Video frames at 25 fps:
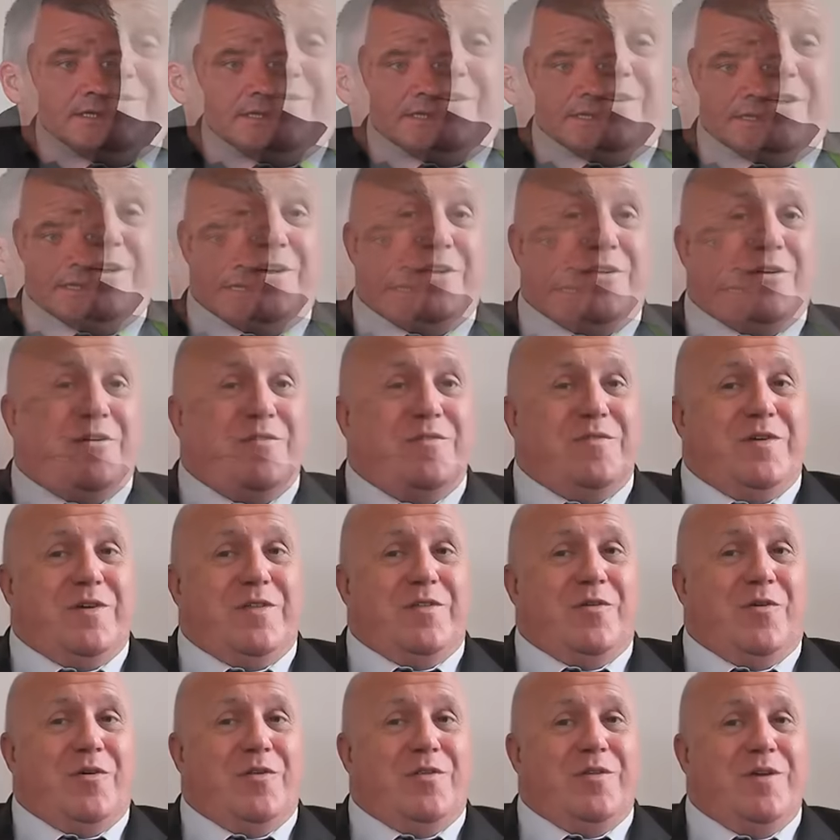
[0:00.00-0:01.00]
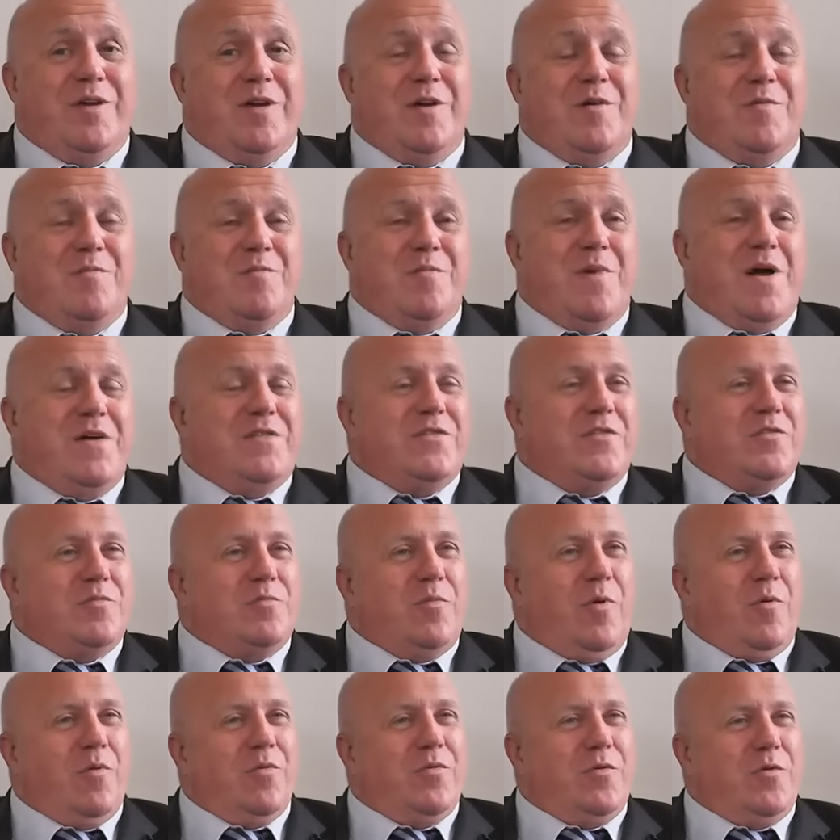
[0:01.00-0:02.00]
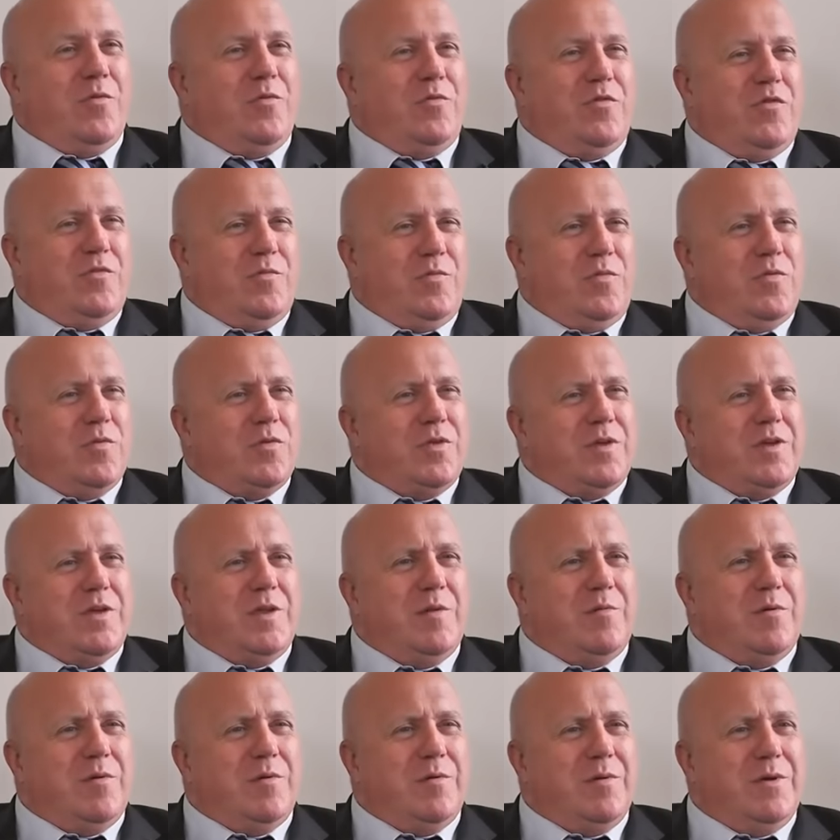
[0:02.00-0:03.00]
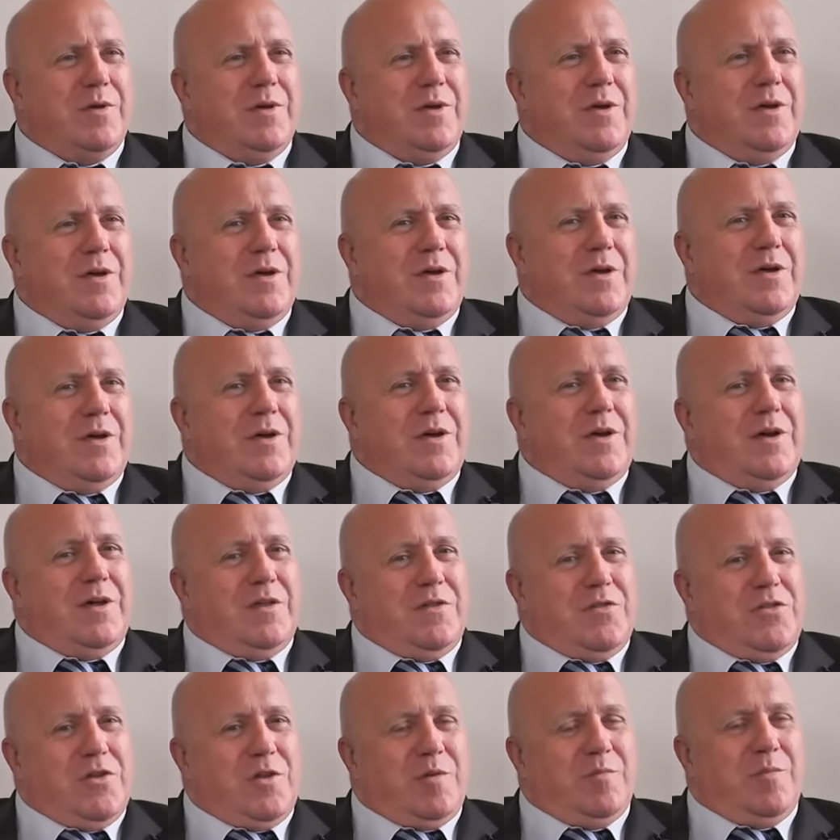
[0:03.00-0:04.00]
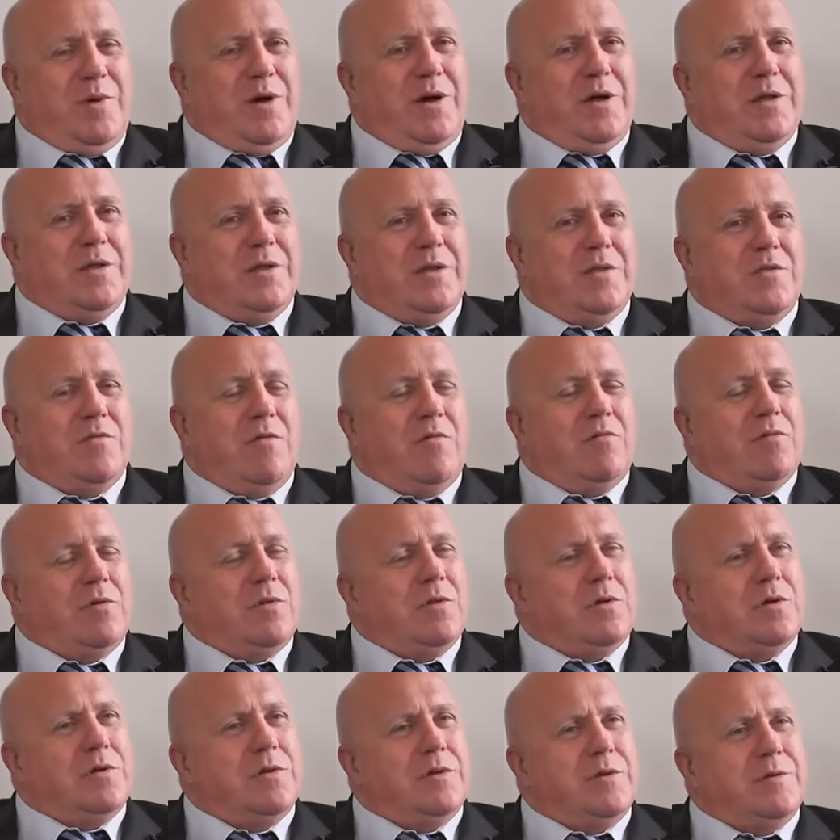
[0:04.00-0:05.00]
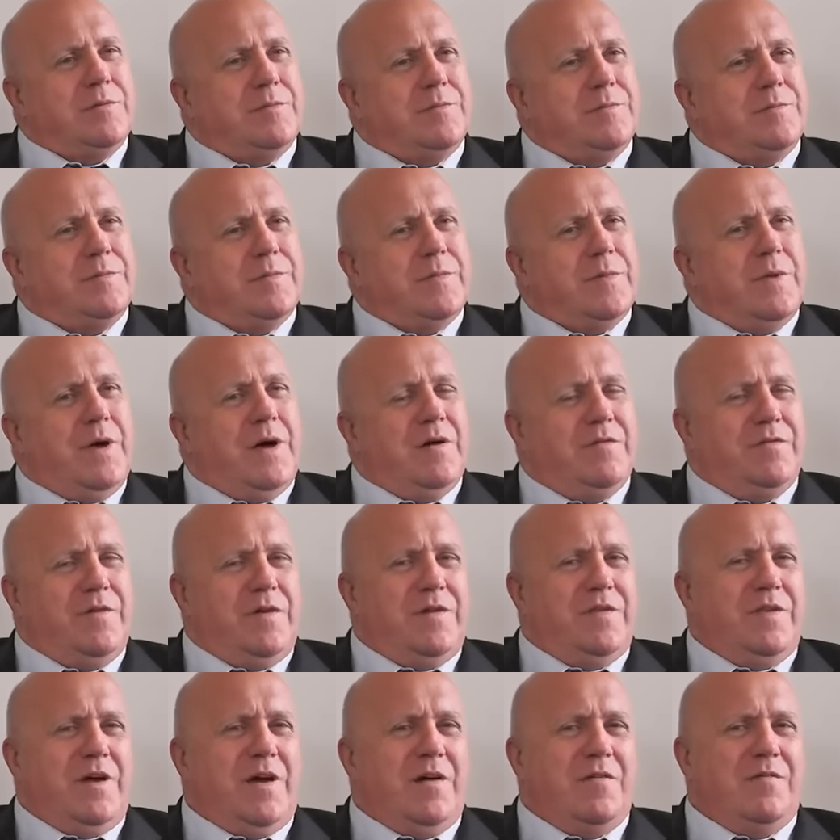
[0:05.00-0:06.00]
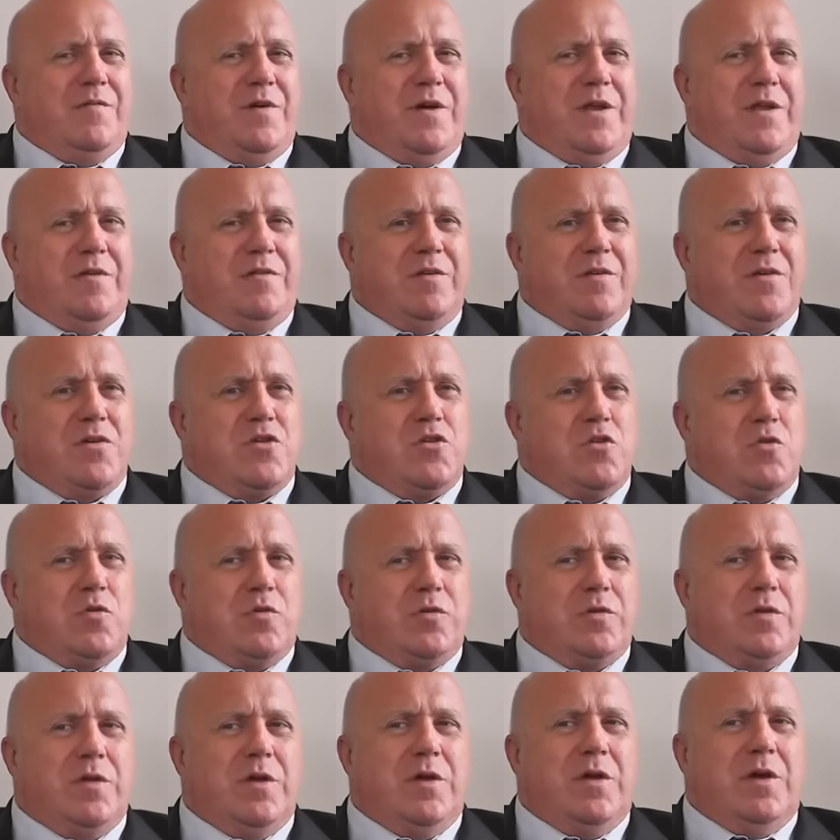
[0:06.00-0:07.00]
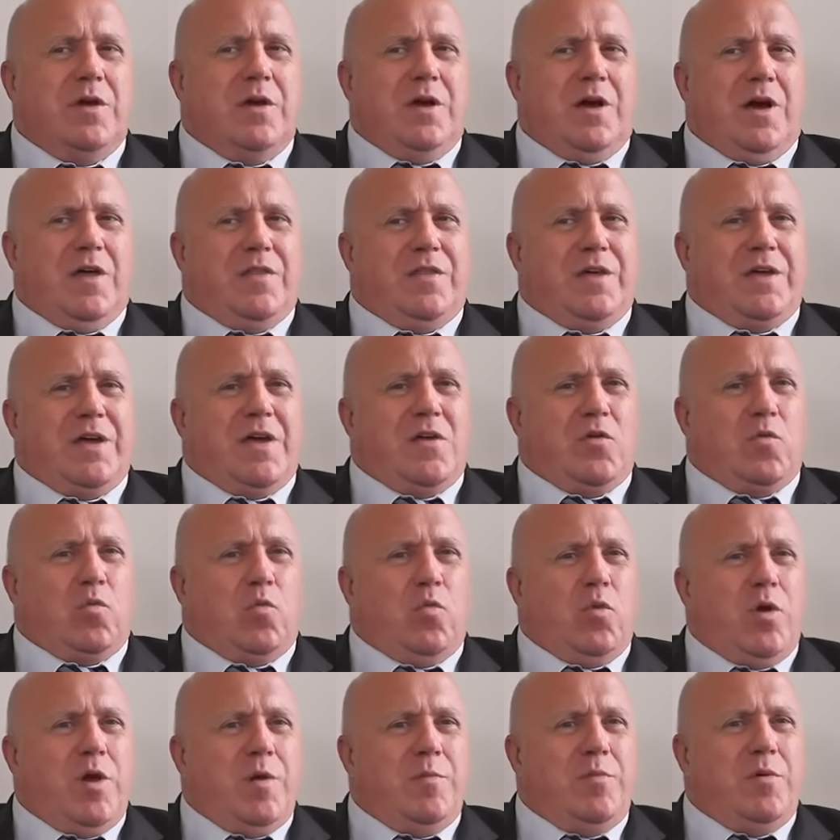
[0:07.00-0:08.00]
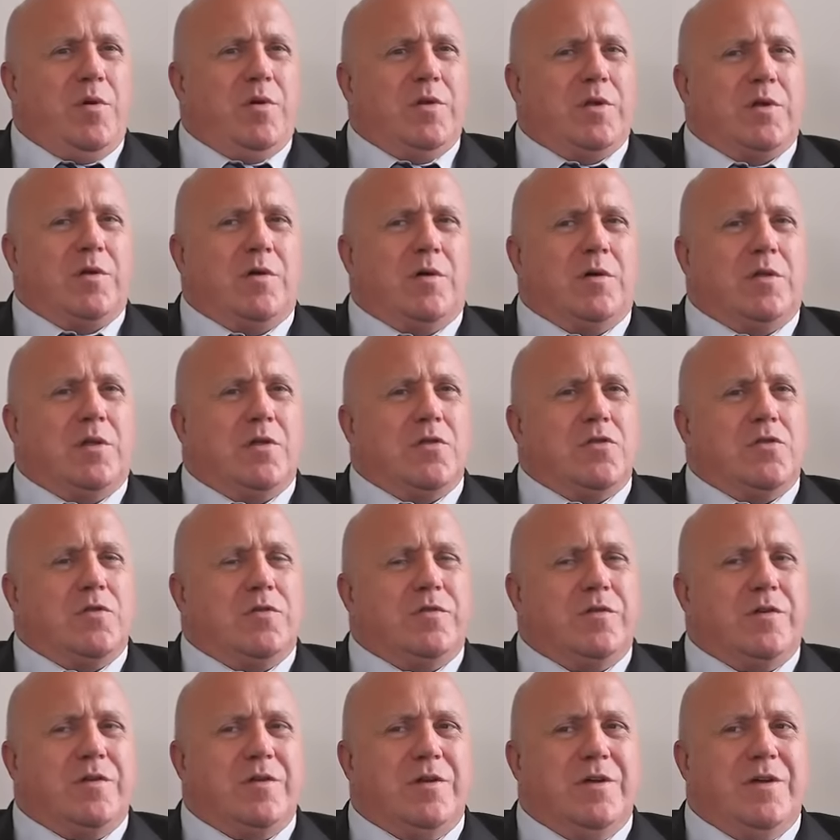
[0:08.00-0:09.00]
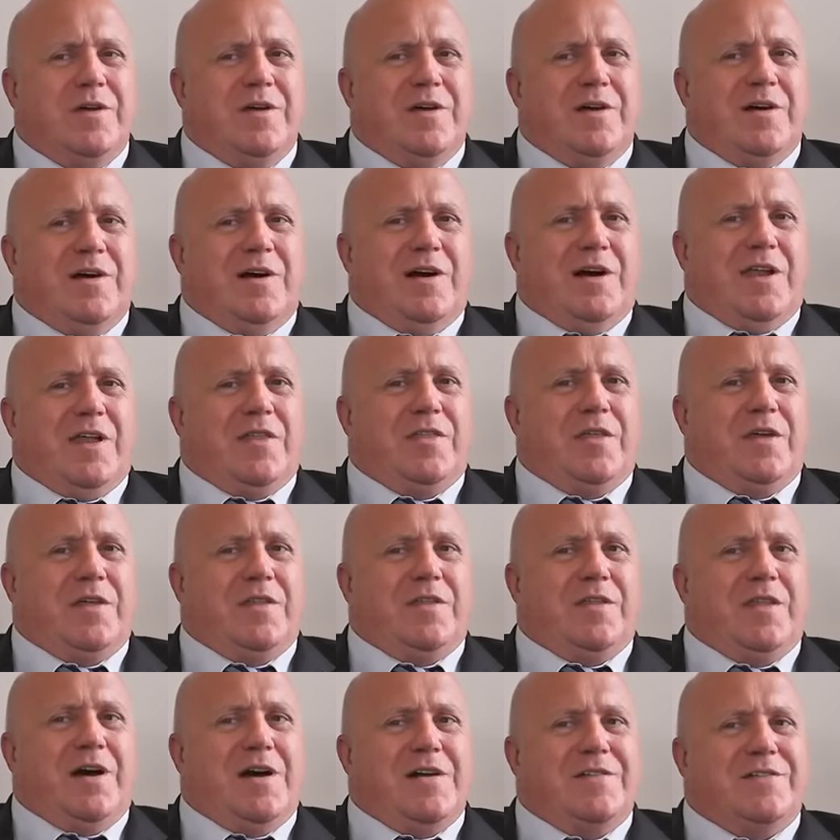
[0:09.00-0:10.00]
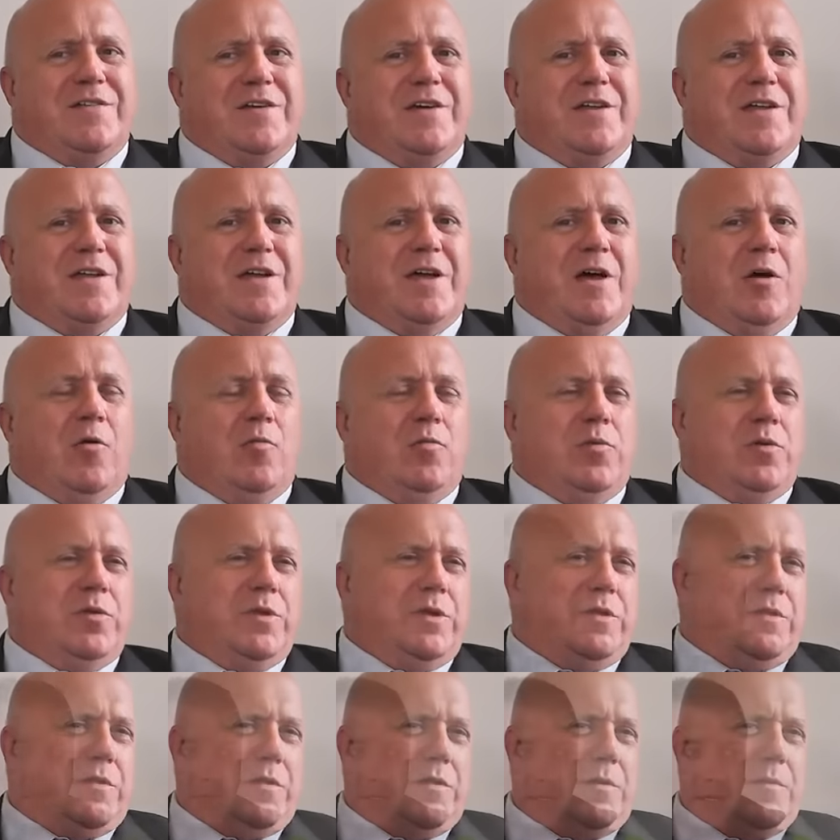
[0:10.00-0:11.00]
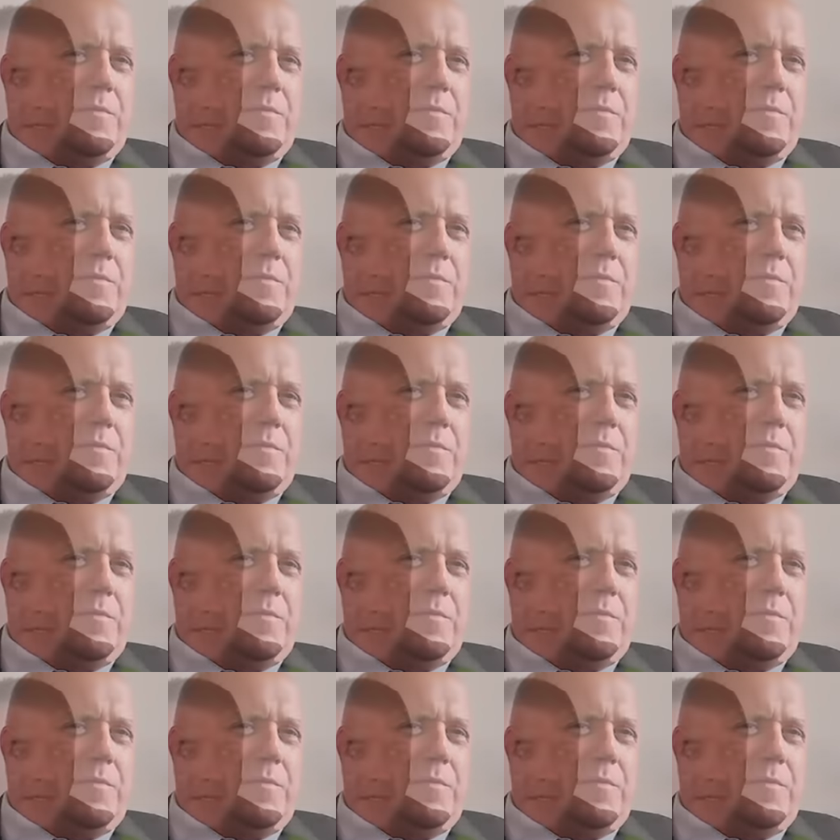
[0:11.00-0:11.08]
Funny enough, you get the odd message pop through just what you're thinking about, and it's your man at 12 o'clock at night. I find that very reassuring. I think that's way beyond the call of duty, and I think that's the kind of help you need.